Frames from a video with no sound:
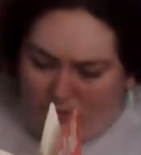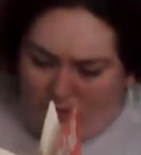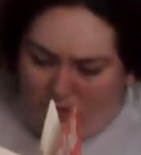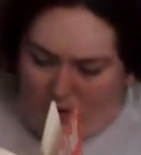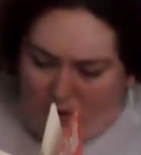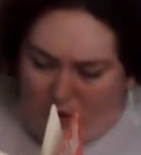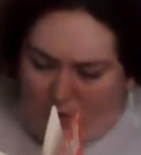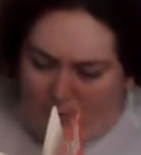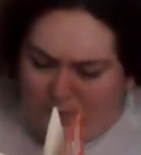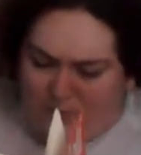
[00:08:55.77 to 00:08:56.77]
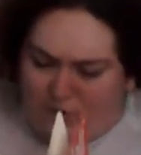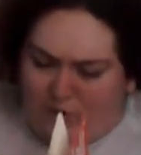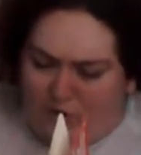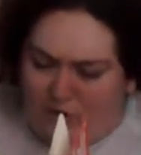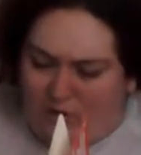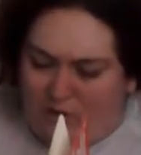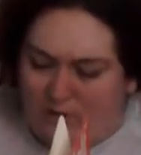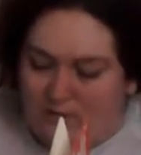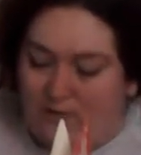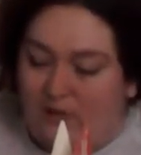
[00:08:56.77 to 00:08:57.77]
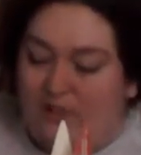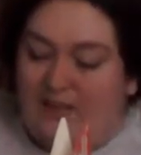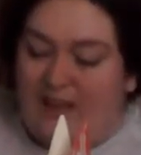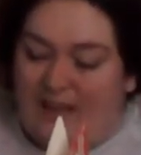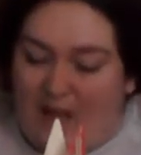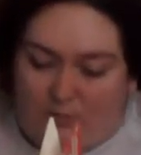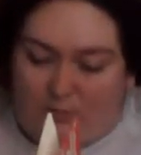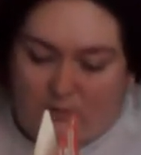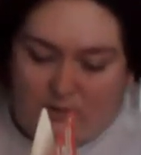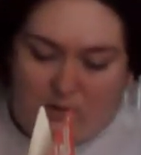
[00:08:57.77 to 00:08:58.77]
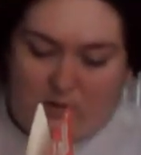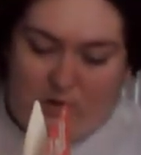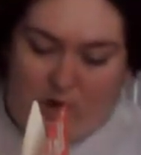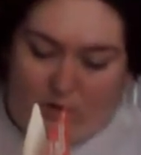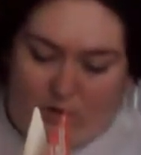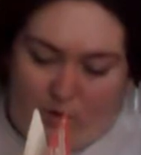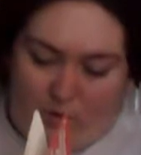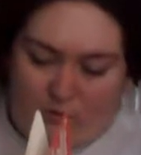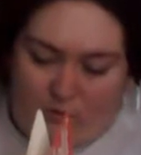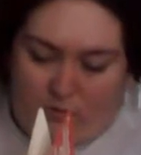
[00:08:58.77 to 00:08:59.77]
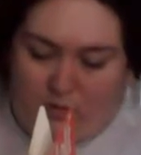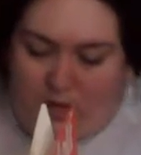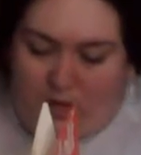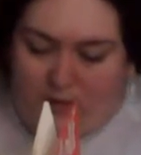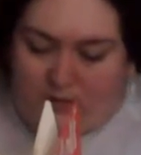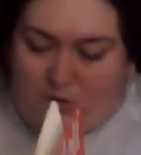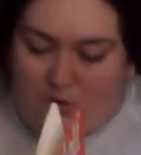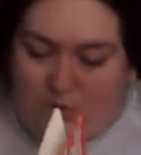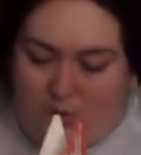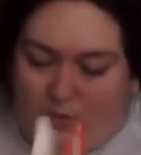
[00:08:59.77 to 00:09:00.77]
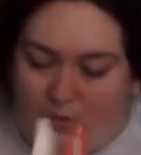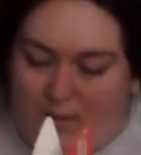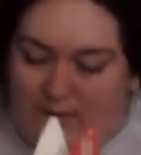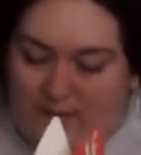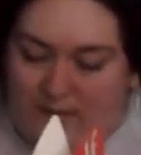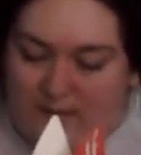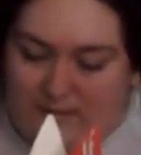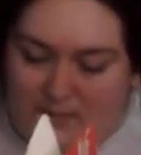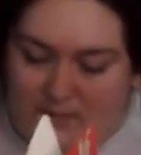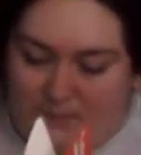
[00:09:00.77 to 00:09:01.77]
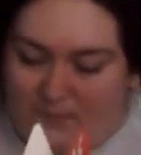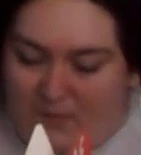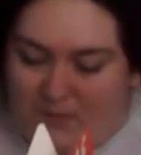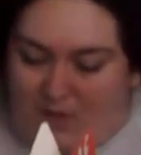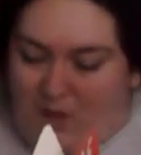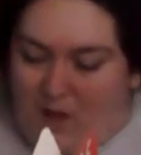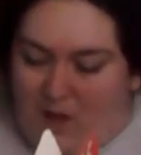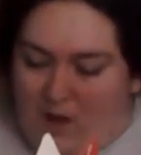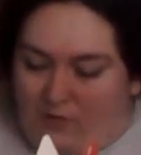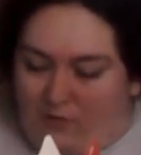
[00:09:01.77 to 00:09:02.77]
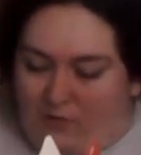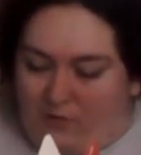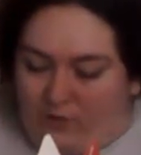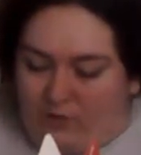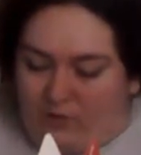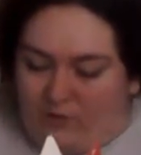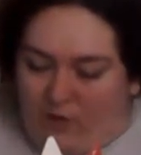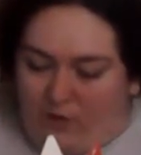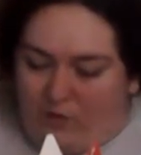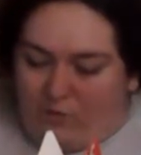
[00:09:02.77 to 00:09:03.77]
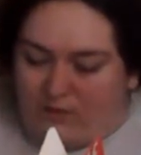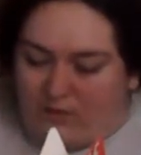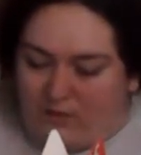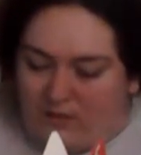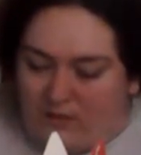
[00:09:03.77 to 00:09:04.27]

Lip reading: Arbeitung, settling accounts, although it no longer made sense. The first volume was